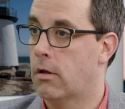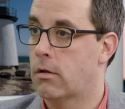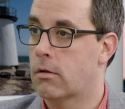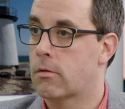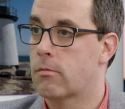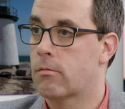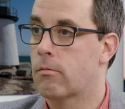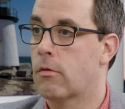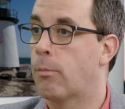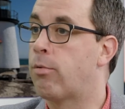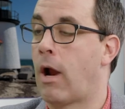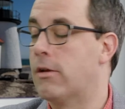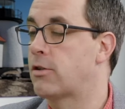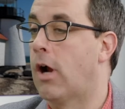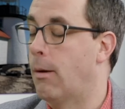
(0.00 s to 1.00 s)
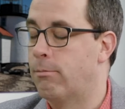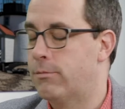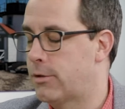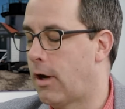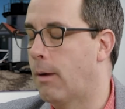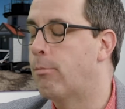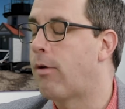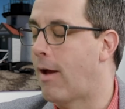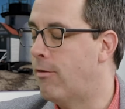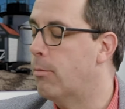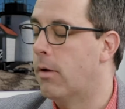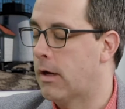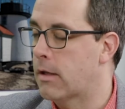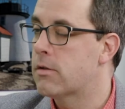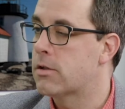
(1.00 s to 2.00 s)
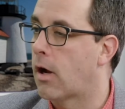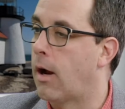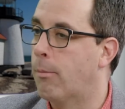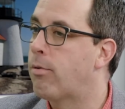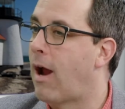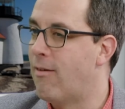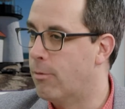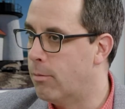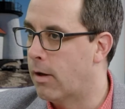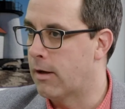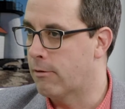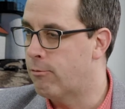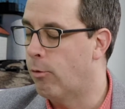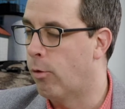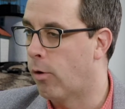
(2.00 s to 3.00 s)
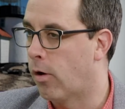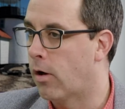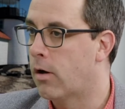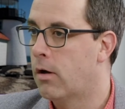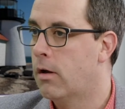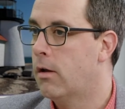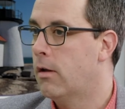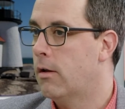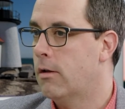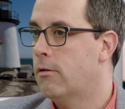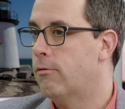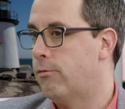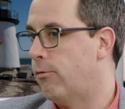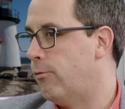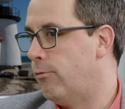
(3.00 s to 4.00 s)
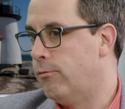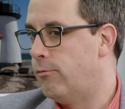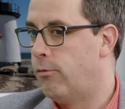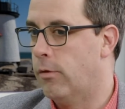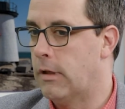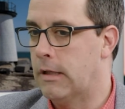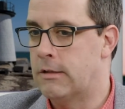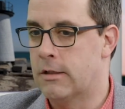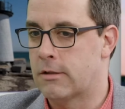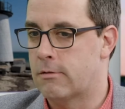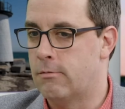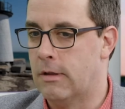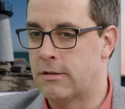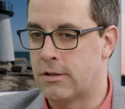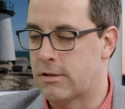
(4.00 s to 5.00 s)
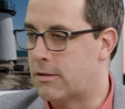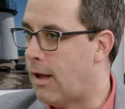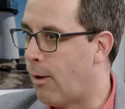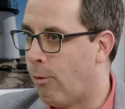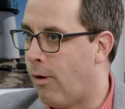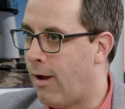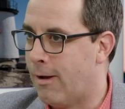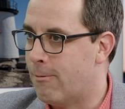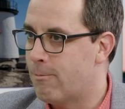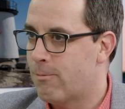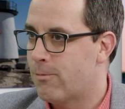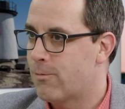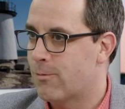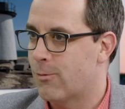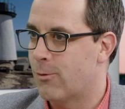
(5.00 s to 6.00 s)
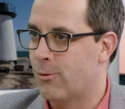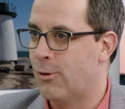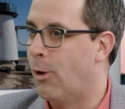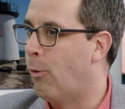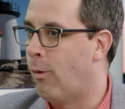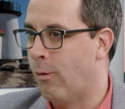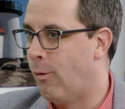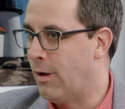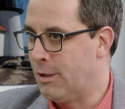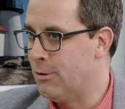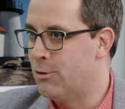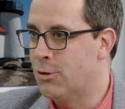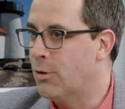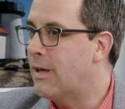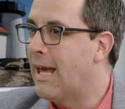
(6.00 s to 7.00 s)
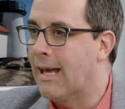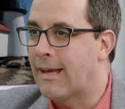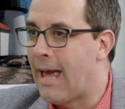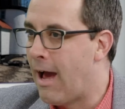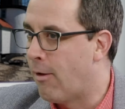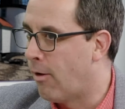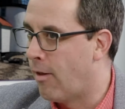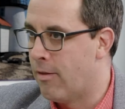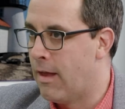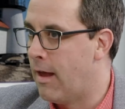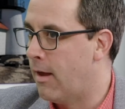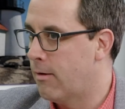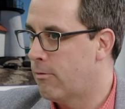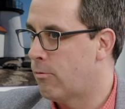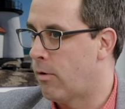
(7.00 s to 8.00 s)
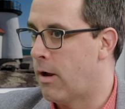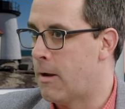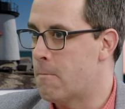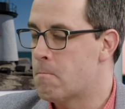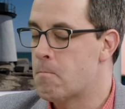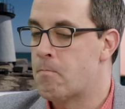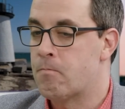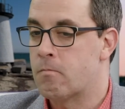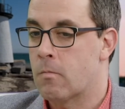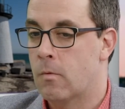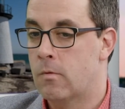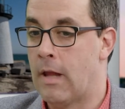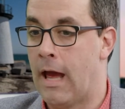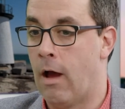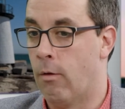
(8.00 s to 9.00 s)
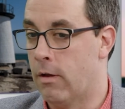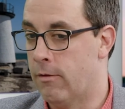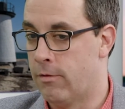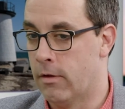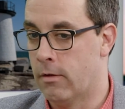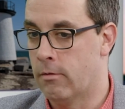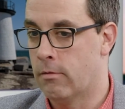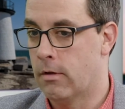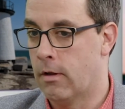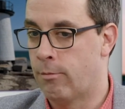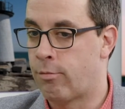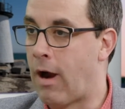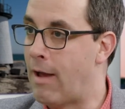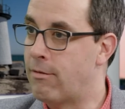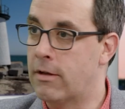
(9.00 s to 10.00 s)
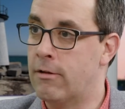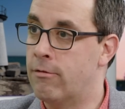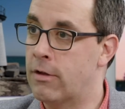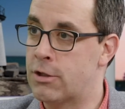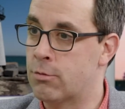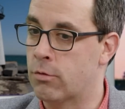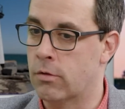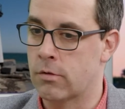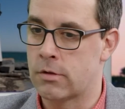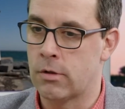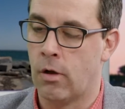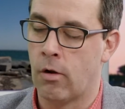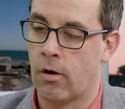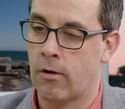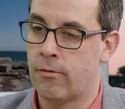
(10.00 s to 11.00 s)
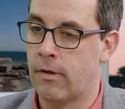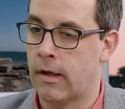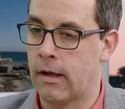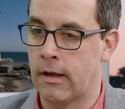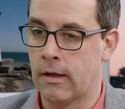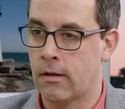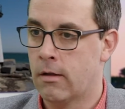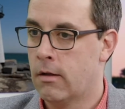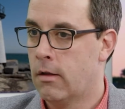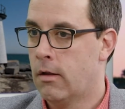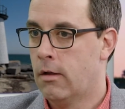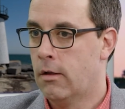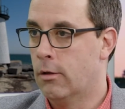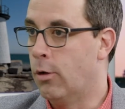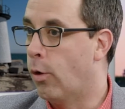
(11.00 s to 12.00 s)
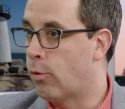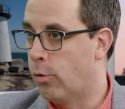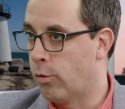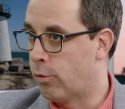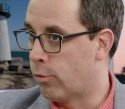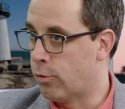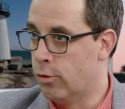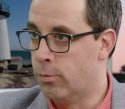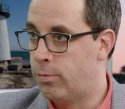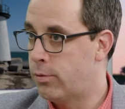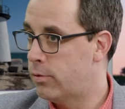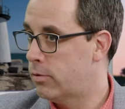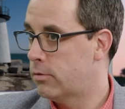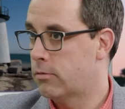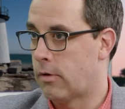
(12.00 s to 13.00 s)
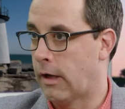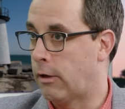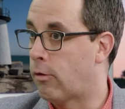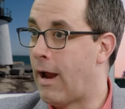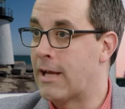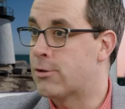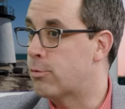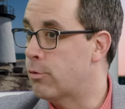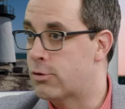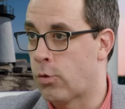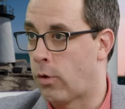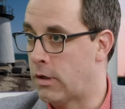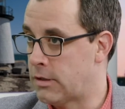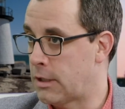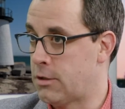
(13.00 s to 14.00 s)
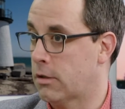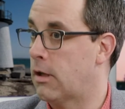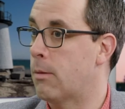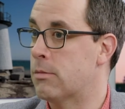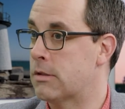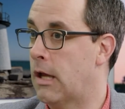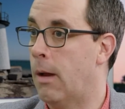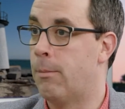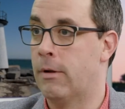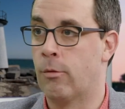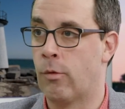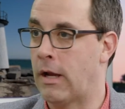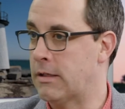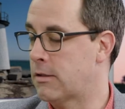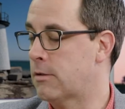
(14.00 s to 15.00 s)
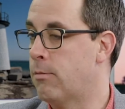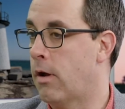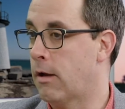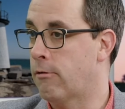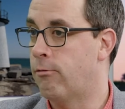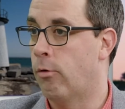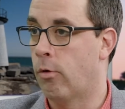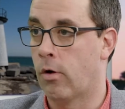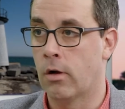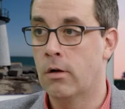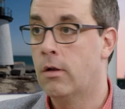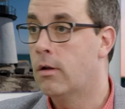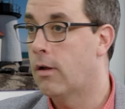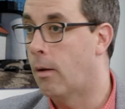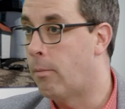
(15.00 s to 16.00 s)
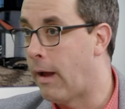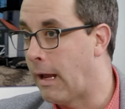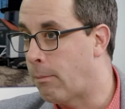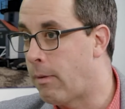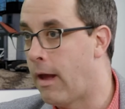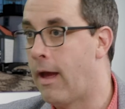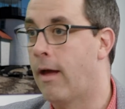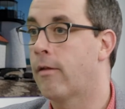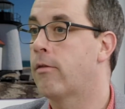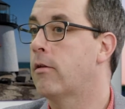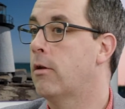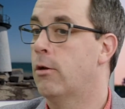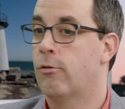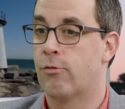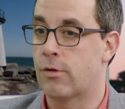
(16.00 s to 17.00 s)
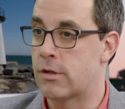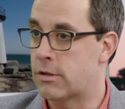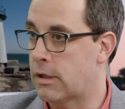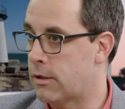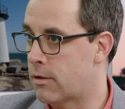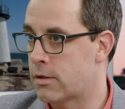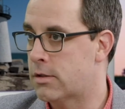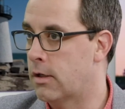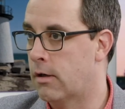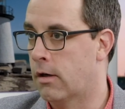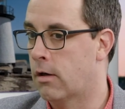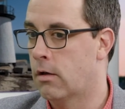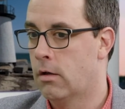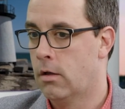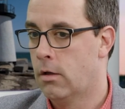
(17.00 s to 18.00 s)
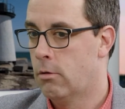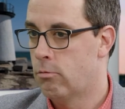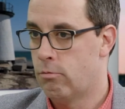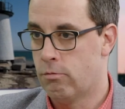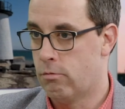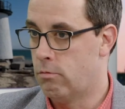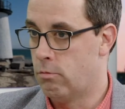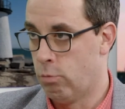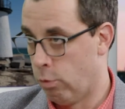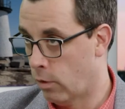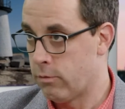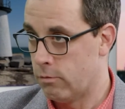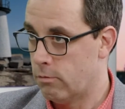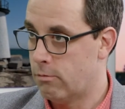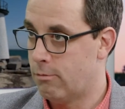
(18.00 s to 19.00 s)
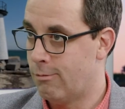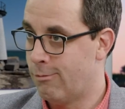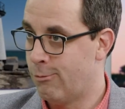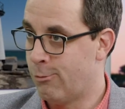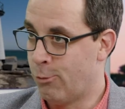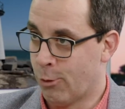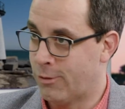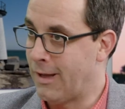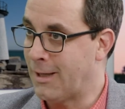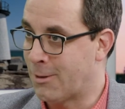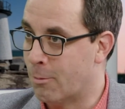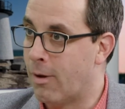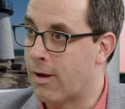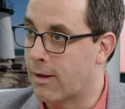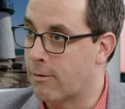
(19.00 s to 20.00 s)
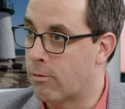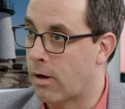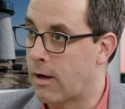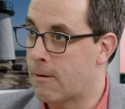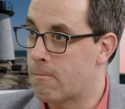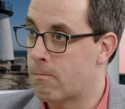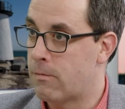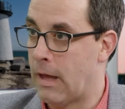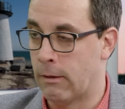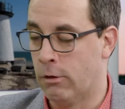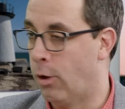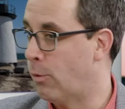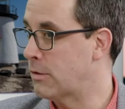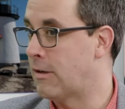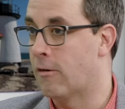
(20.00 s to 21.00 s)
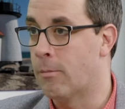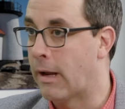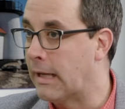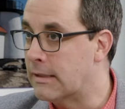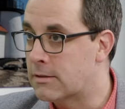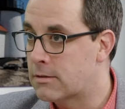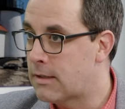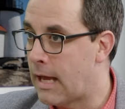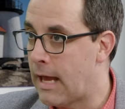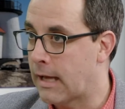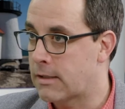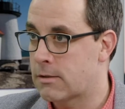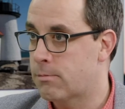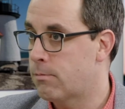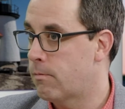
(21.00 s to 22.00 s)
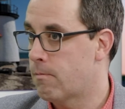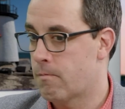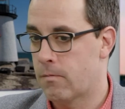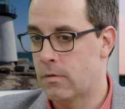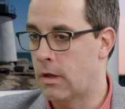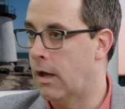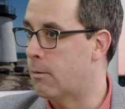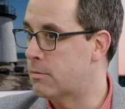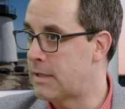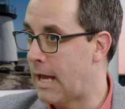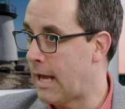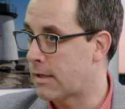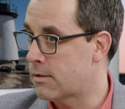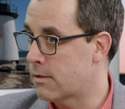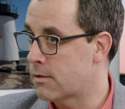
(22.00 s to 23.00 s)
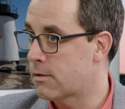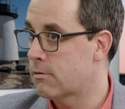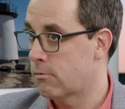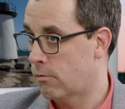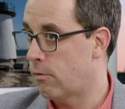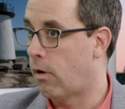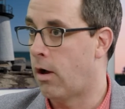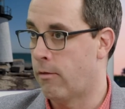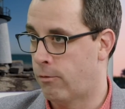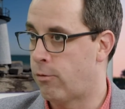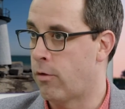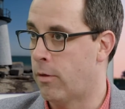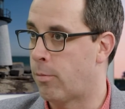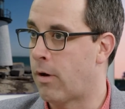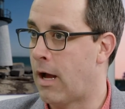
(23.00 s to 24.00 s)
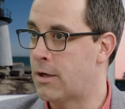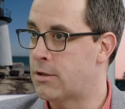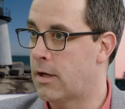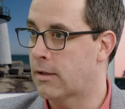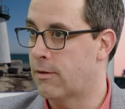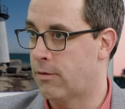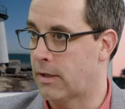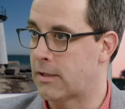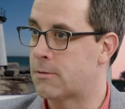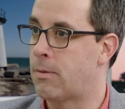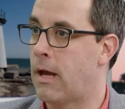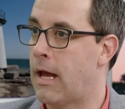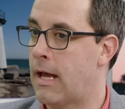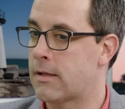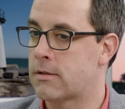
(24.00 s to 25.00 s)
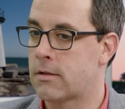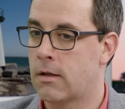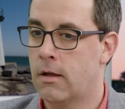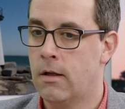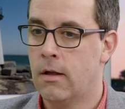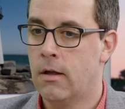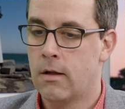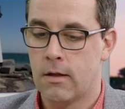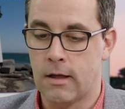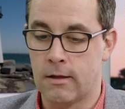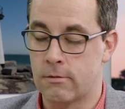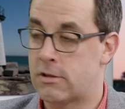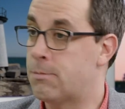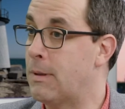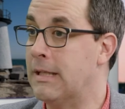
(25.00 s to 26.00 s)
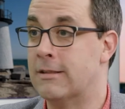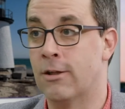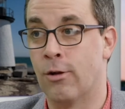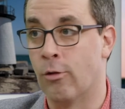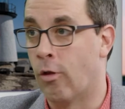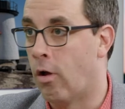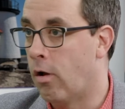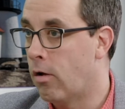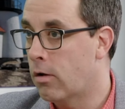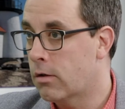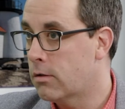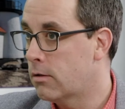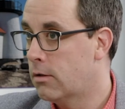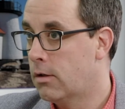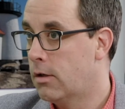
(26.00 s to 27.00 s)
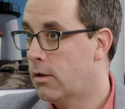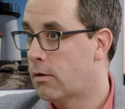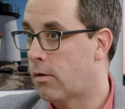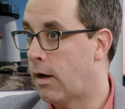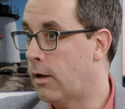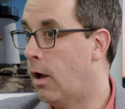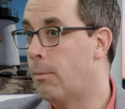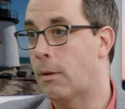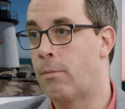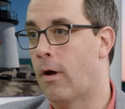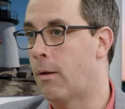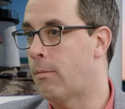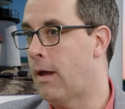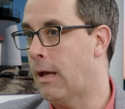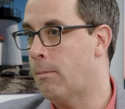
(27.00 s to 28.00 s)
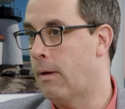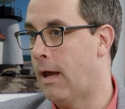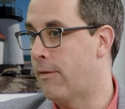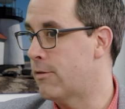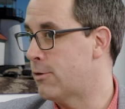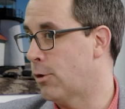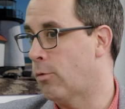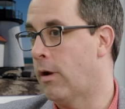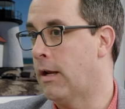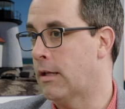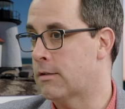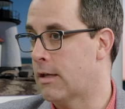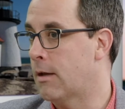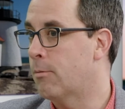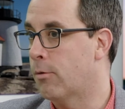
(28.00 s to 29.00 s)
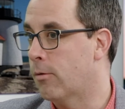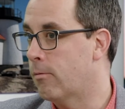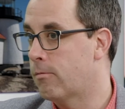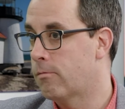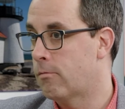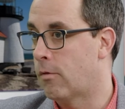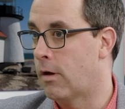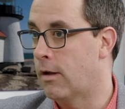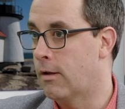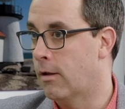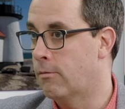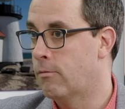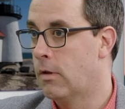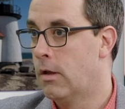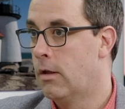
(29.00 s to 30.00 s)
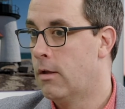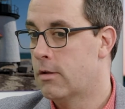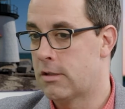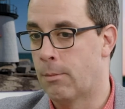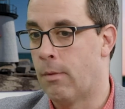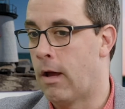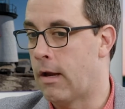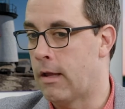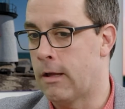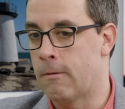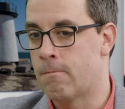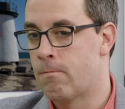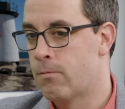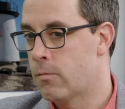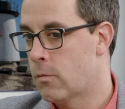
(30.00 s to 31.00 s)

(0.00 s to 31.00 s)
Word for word: private money. Pri sorry, okay. sorry, private right. money. Sorry, private money mm-hmm. for. Mm -hmm. It just it's just not what no what you do. You can't count on that, right? Now, if a, a private individuals or if a local group, right, grassroots organization comes up and raises money for a bike path for a senior center, we'll we'll take the money, right? Mm-hmm. That lowers everybody's tax um, taxes for the project if it gets passed. It speeds it along, right? Hummock Pond Bike Path is a great example, right? Somebody